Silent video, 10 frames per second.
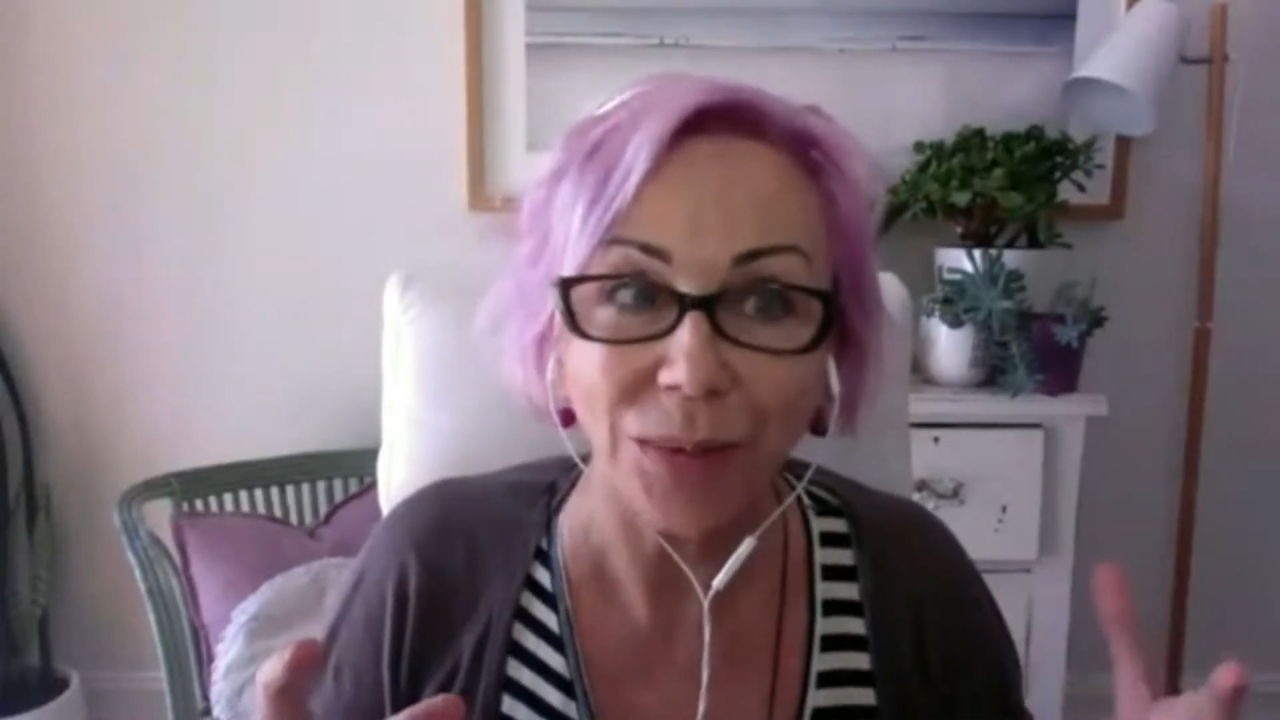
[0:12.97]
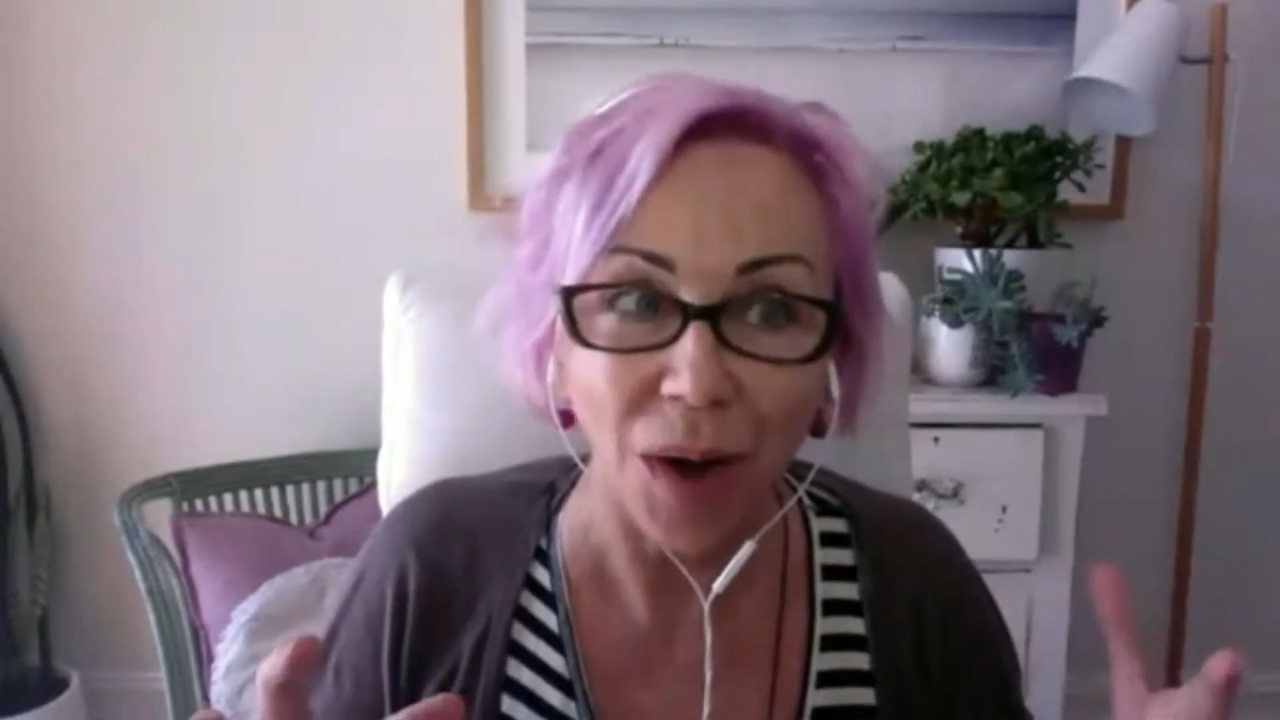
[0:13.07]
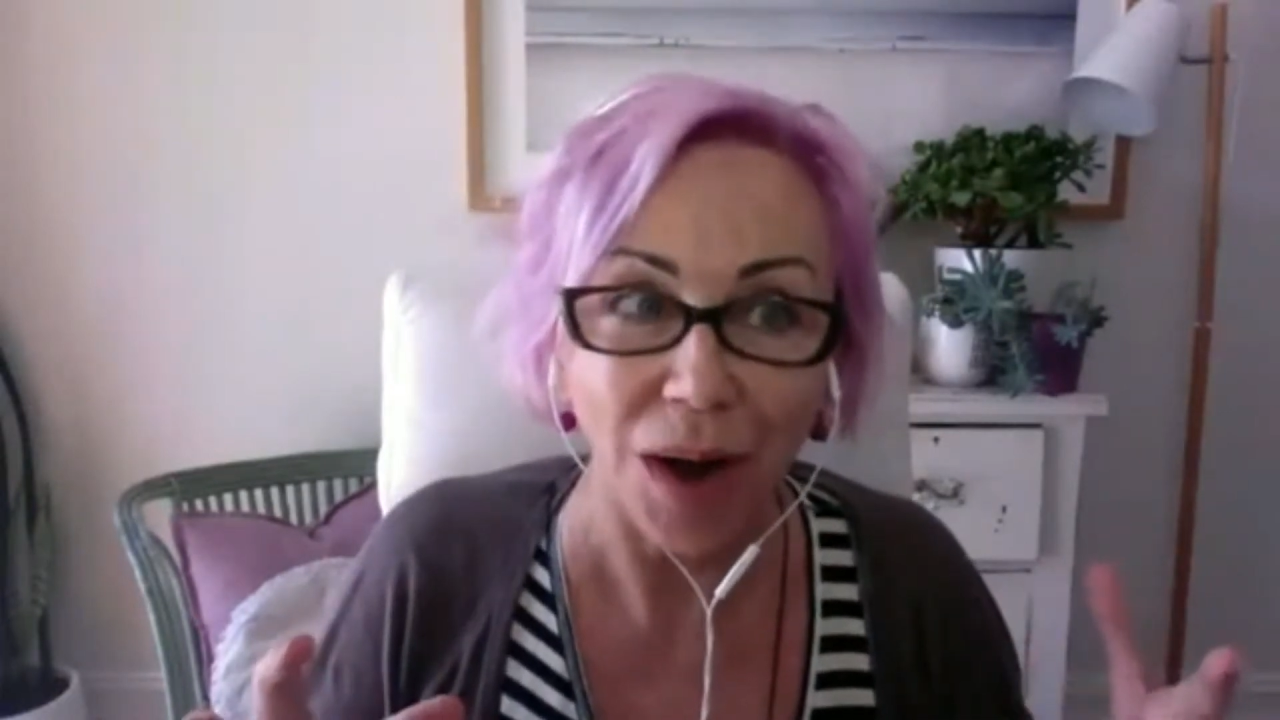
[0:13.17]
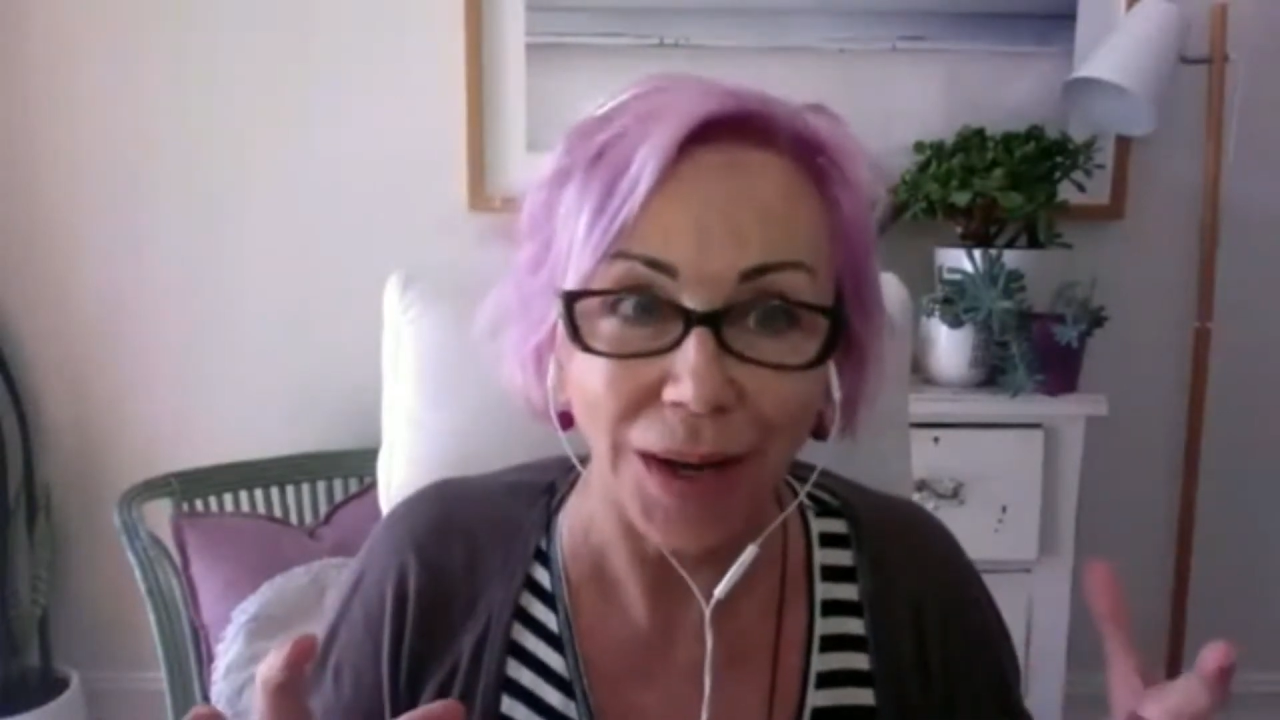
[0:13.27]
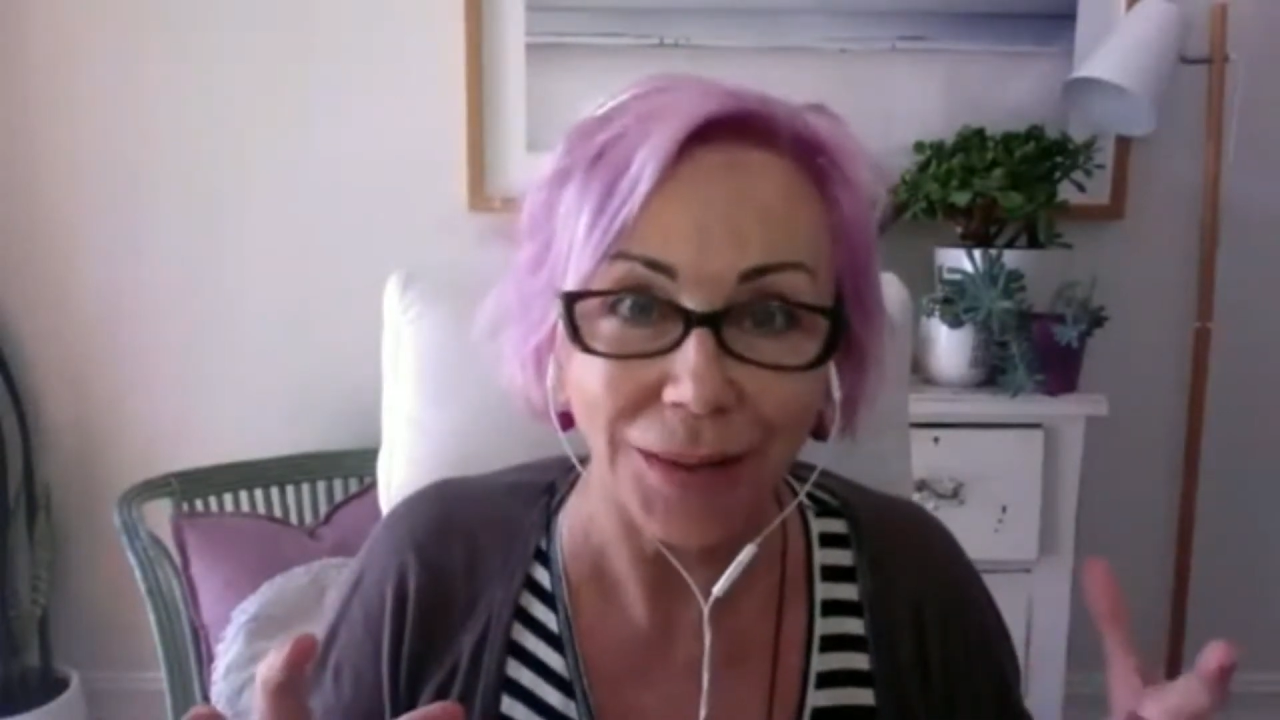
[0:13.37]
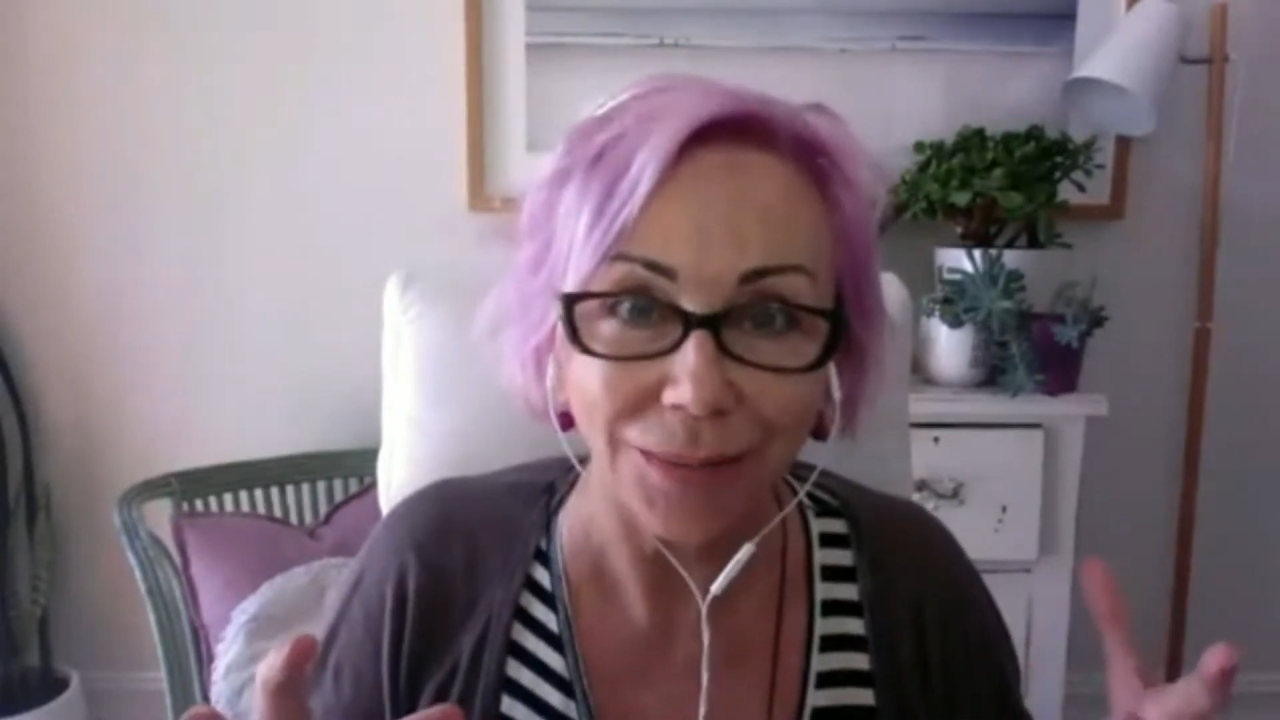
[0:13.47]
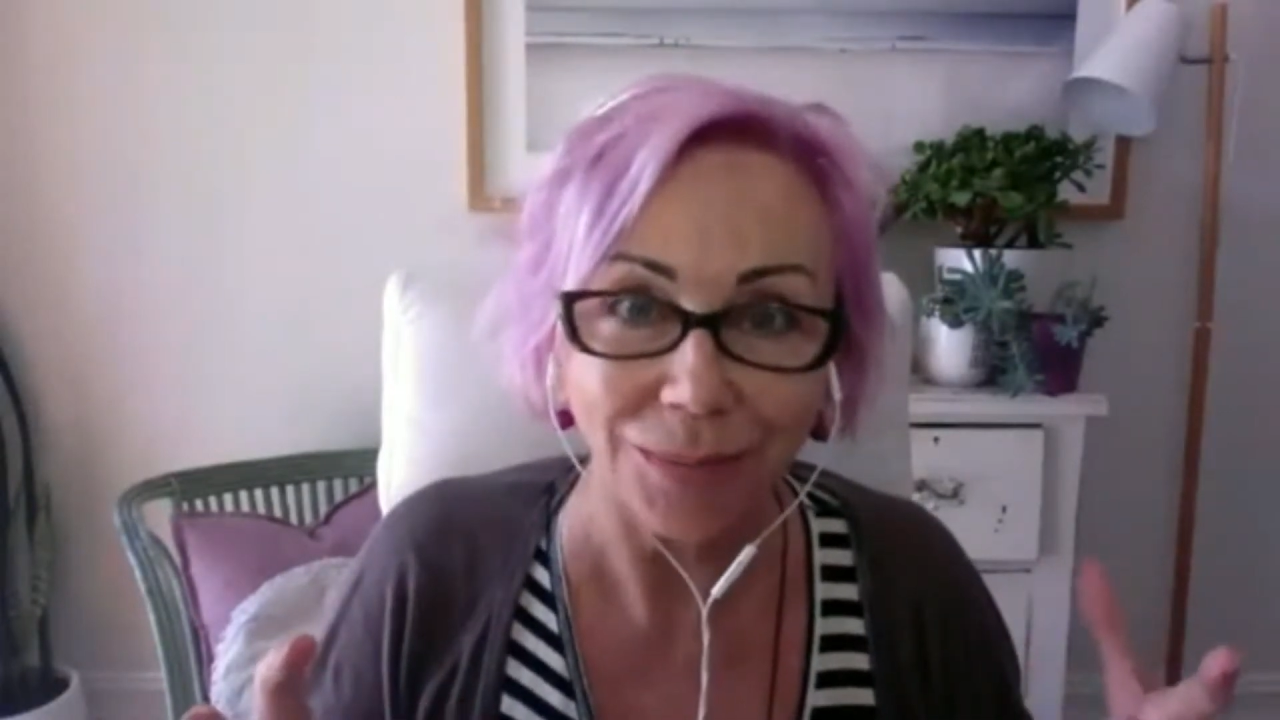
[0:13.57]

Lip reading: right.